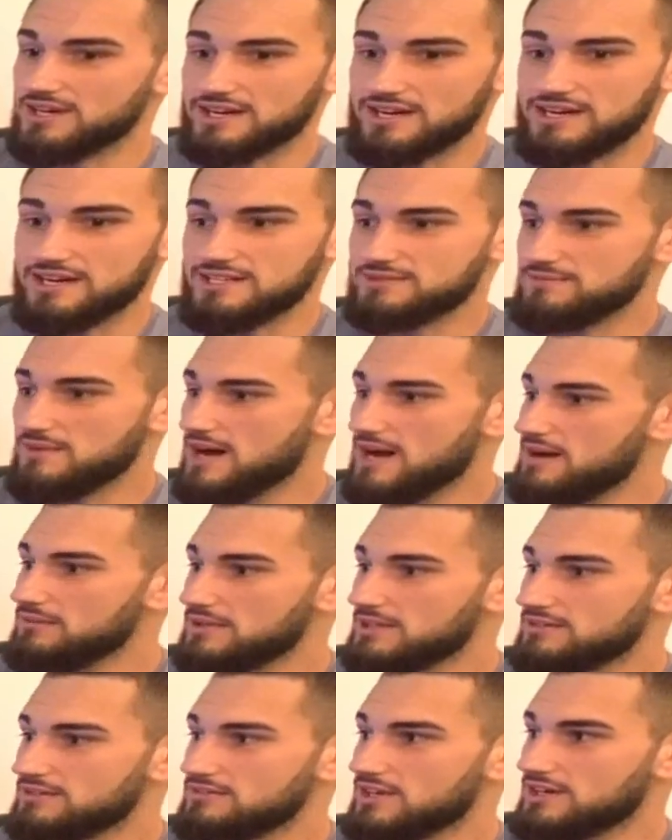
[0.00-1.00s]
and his
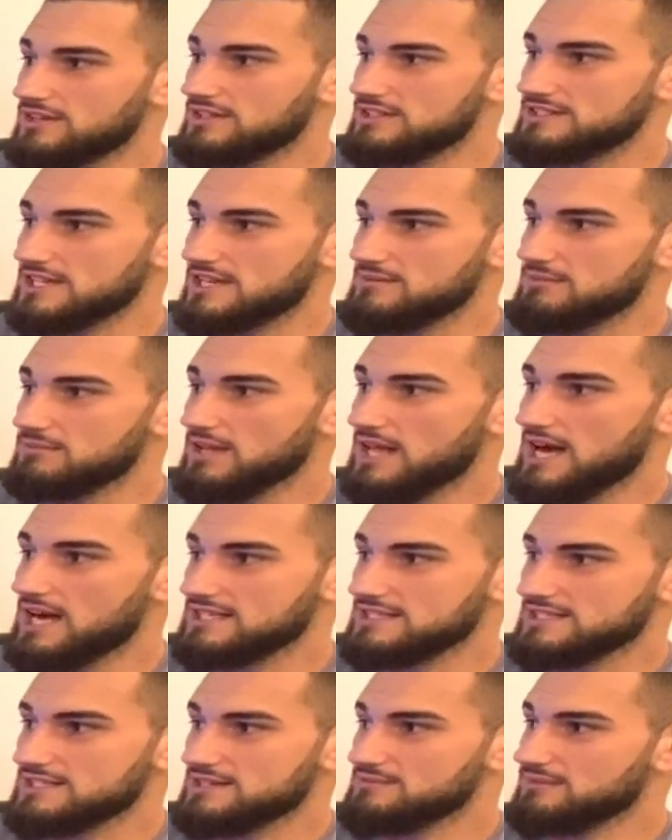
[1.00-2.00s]
mom lived on the same
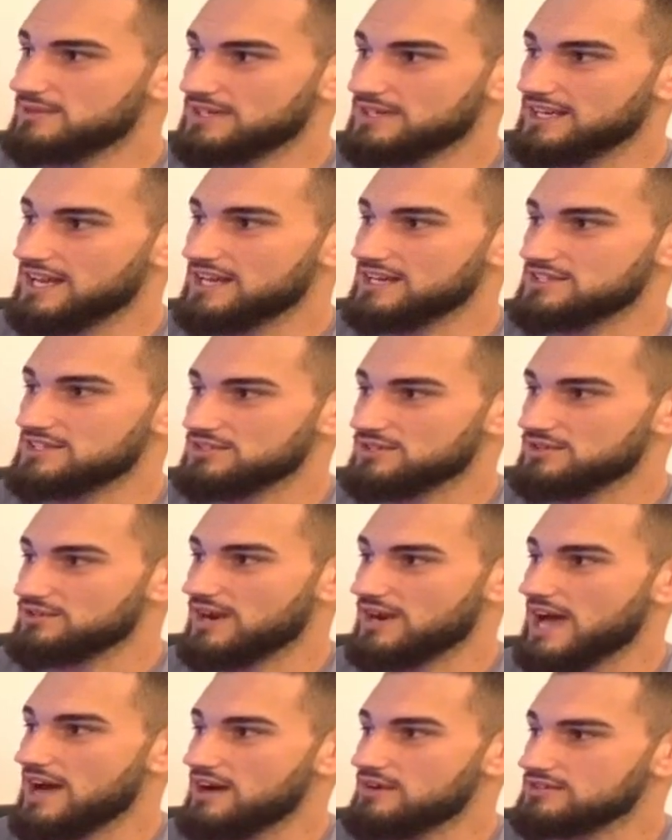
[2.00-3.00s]
block as him, but he had his
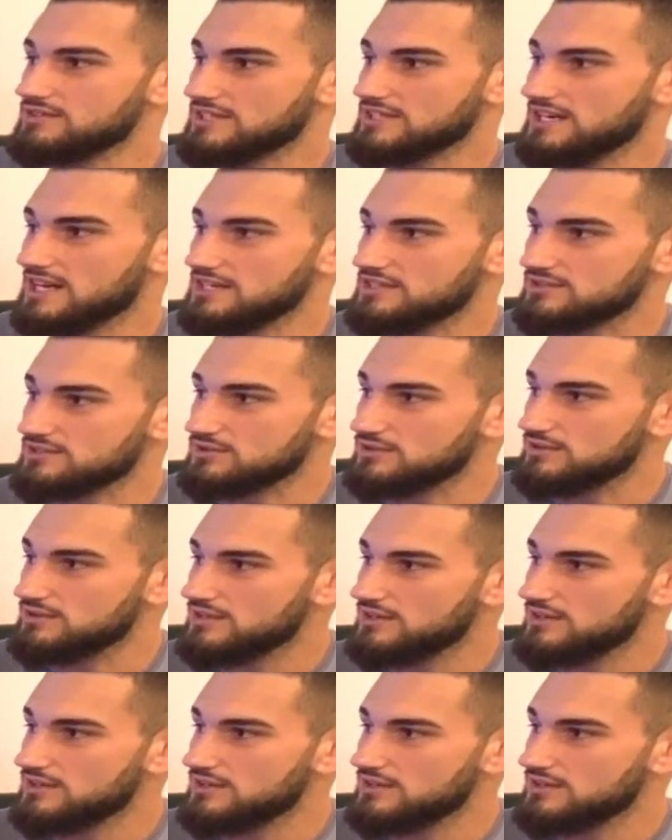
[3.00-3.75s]
own house in high school.